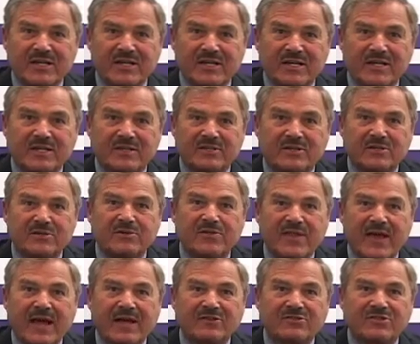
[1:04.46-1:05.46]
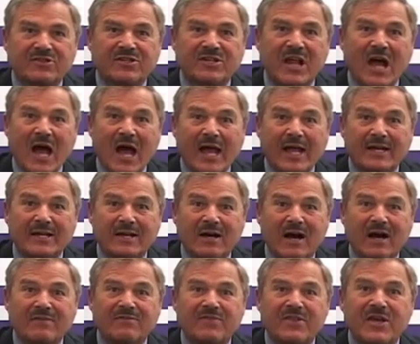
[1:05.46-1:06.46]
in 2009
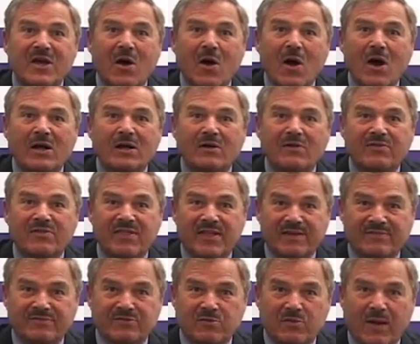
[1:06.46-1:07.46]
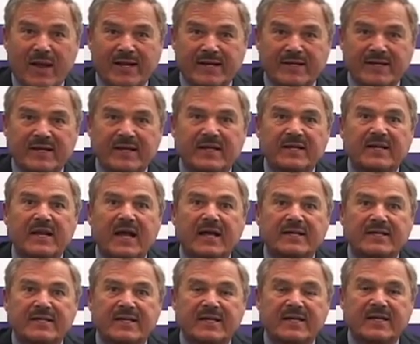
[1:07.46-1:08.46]
of the auto theft rate in
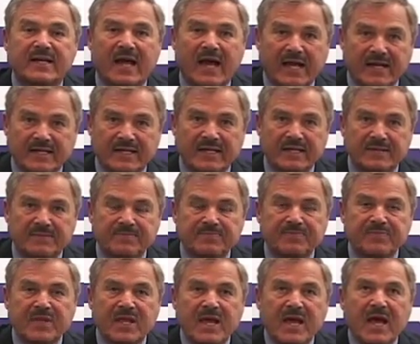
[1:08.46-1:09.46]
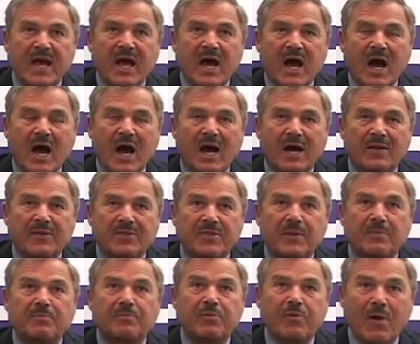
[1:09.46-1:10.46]
1990.
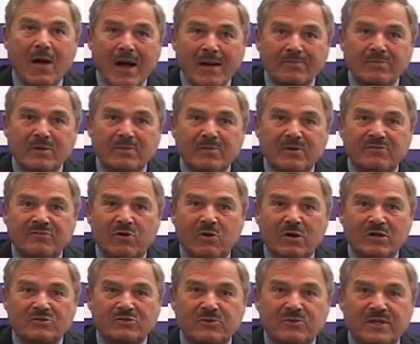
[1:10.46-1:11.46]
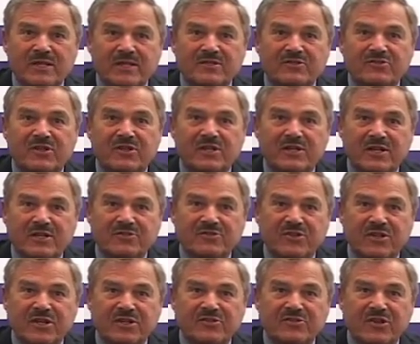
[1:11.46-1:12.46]
The problem, of course, with these
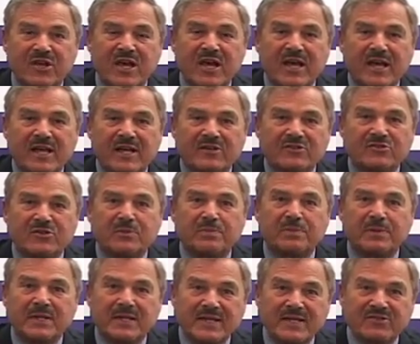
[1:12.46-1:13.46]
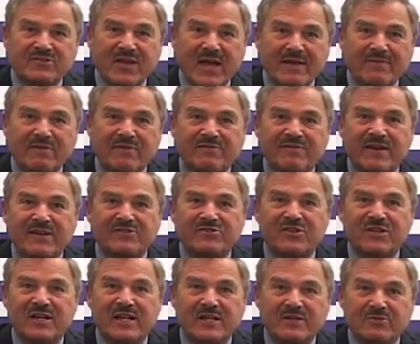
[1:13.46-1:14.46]
statistics is the police have a
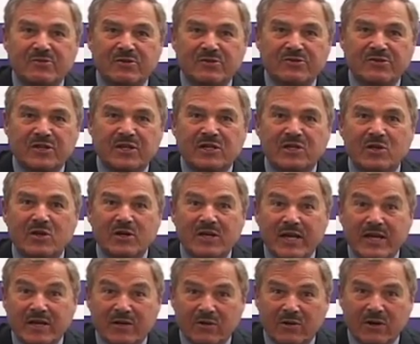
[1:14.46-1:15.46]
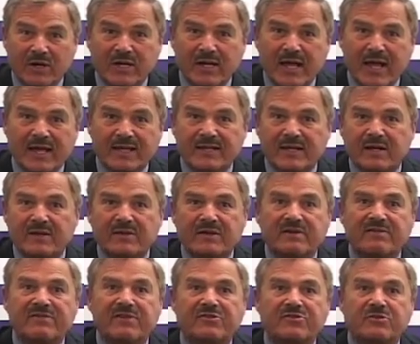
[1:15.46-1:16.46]
vested interest in looking good, and they're the
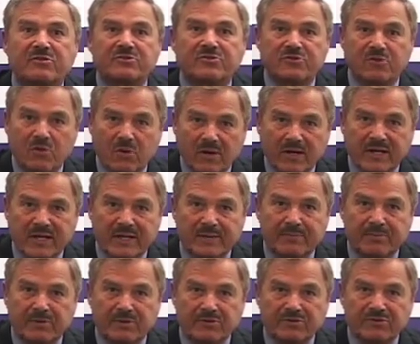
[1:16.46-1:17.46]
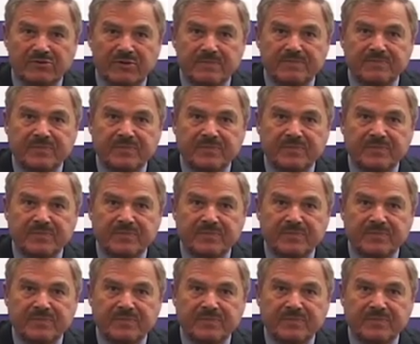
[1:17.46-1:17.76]
official scorekeepers.